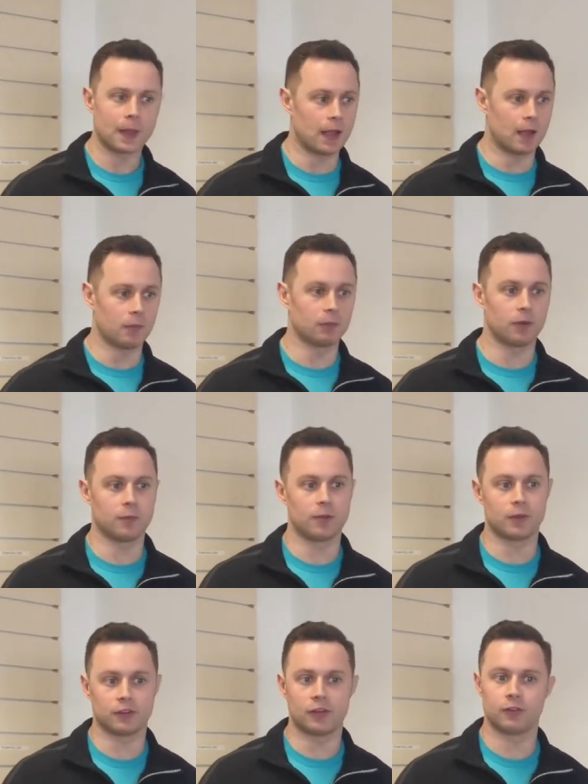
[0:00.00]
I
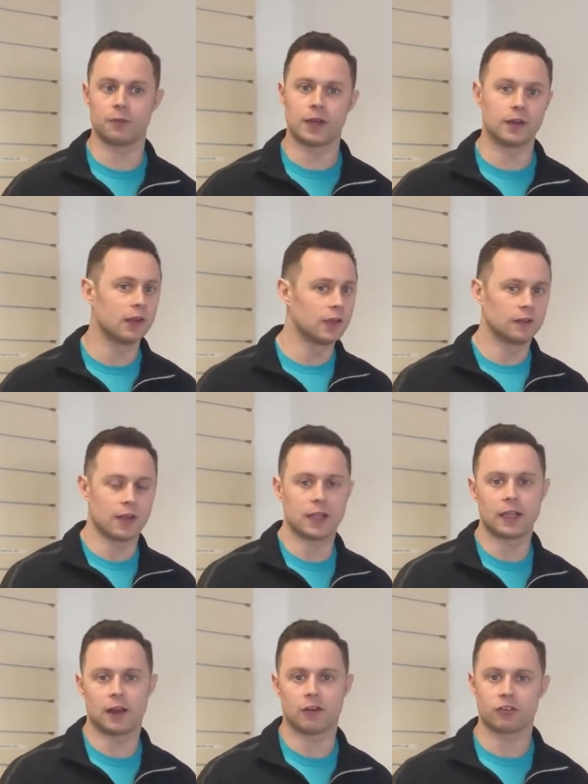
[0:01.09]
mean
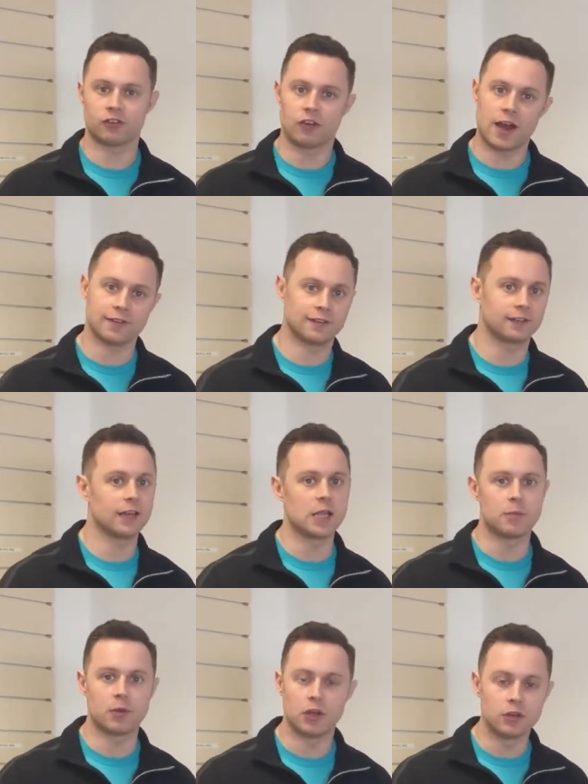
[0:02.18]
taking care of stress,
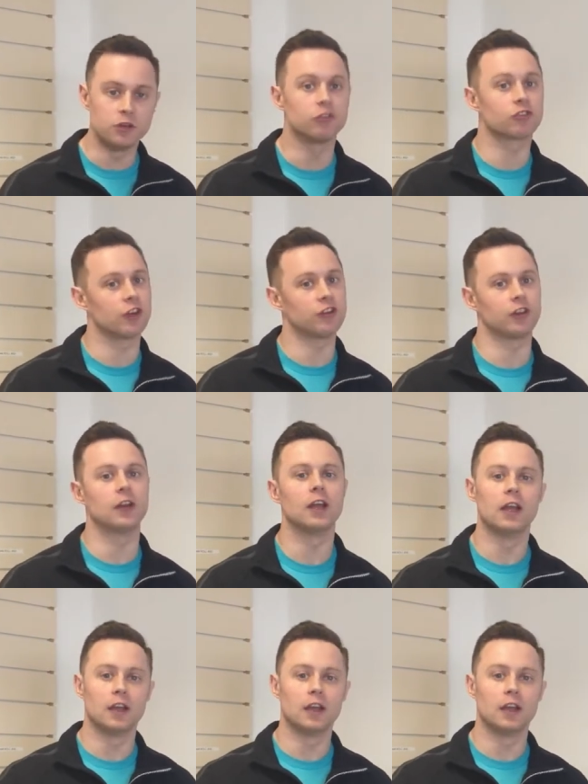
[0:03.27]
sleep, nutrition.